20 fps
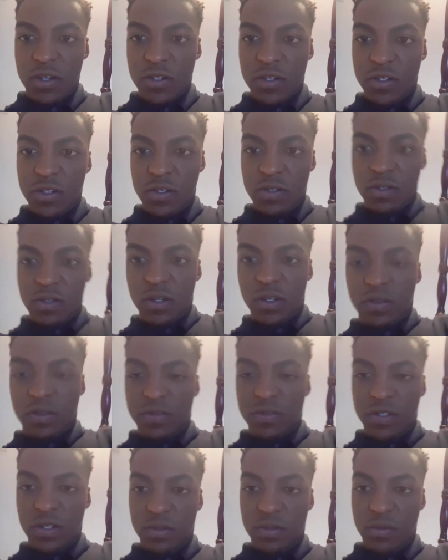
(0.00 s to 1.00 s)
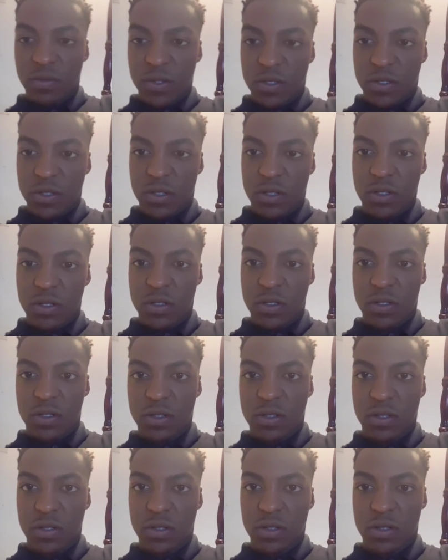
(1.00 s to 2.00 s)
Show love chat messages.
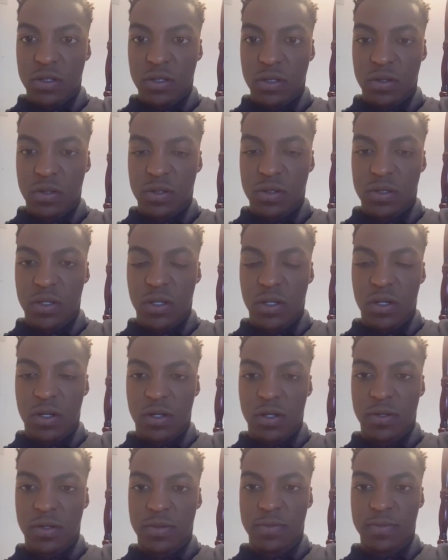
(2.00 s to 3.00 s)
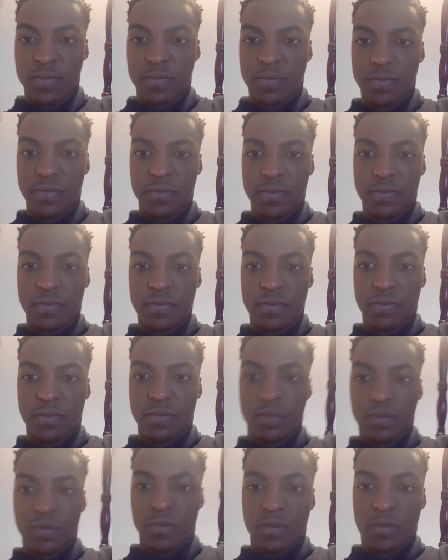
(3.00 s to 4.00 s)
So say none.
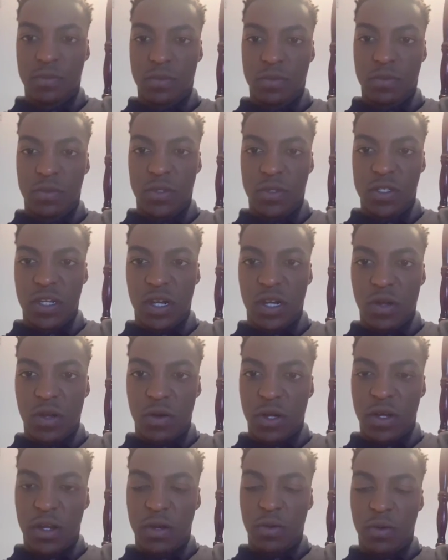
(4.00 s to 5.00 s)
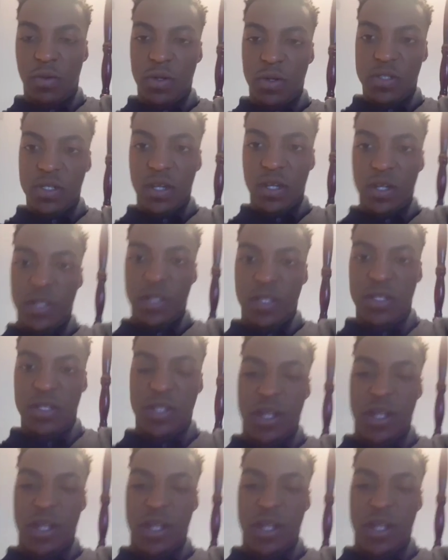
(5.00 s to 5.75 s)
Did anyone want to say anything?